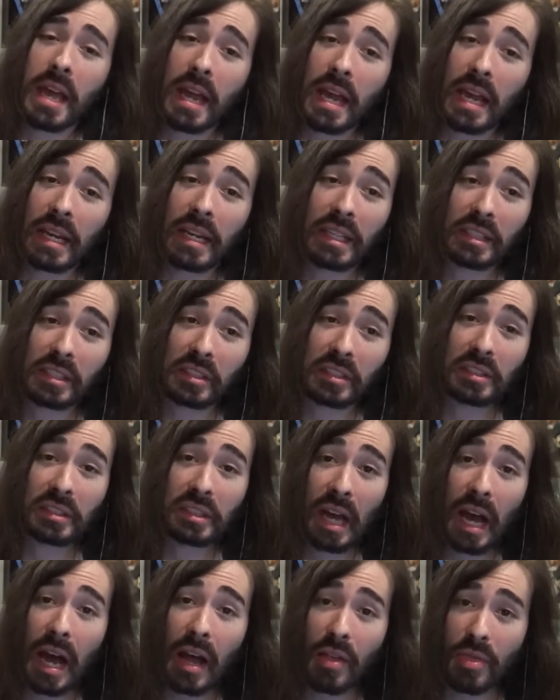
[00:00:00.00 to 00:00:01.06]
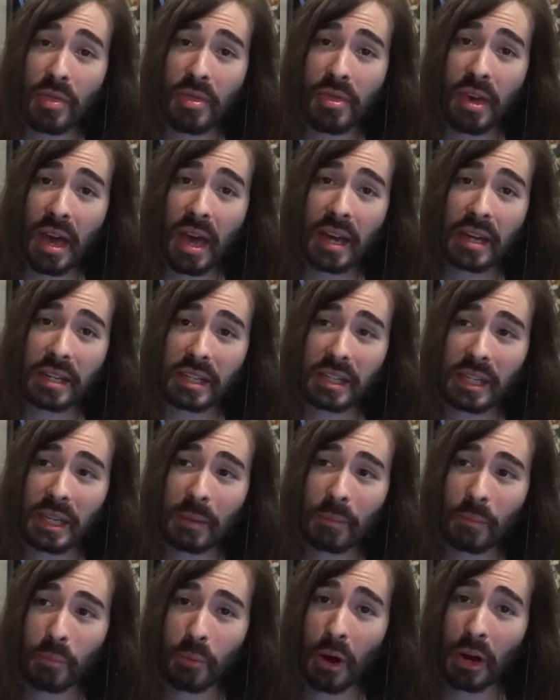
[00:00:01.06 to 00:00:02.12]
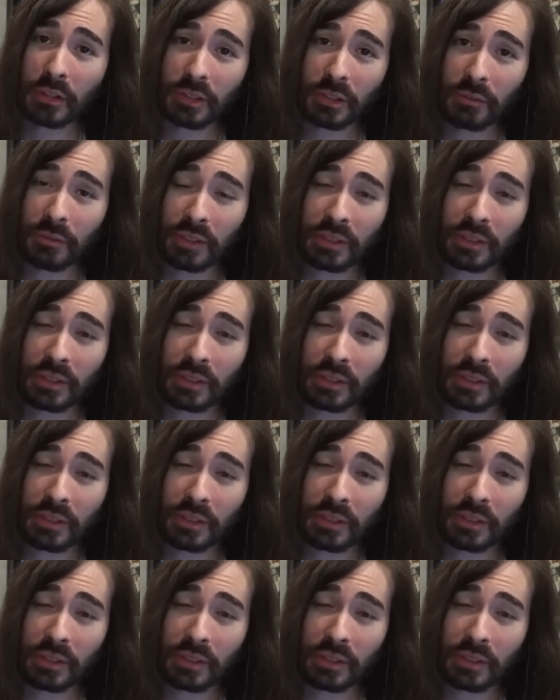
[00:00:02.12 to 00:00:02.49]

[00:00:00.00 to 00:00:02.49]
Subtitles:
And it's not that impressive.